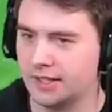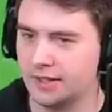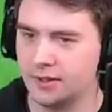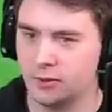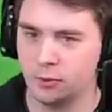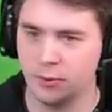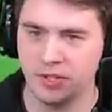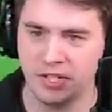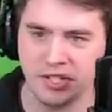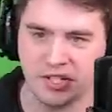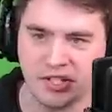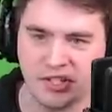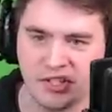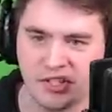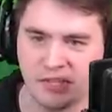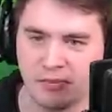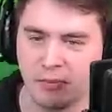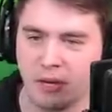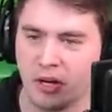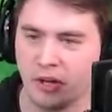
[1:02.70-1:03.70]
We just
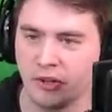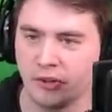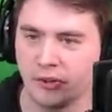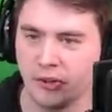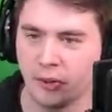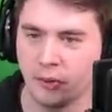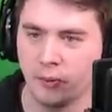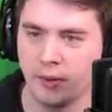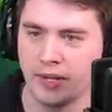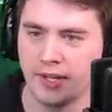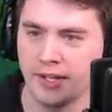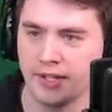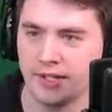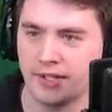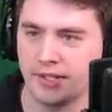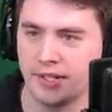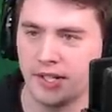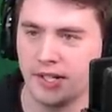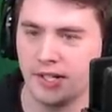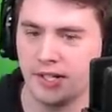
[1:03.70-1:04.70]
smuggled our way
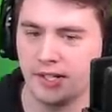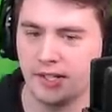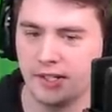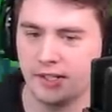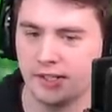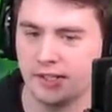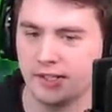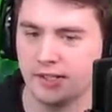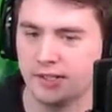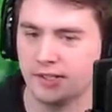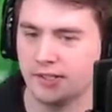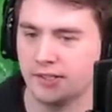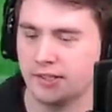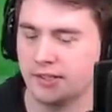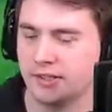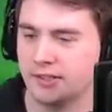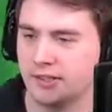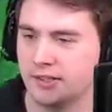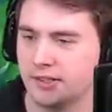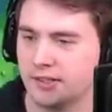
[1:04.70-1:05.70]
into
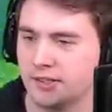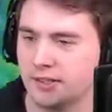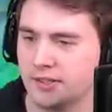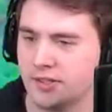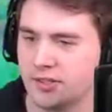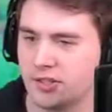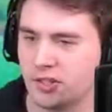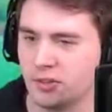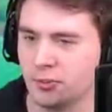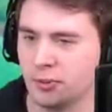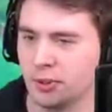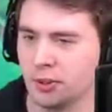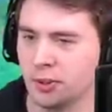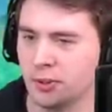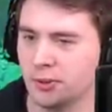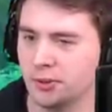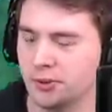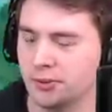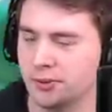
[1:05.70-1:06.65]
Sumeru.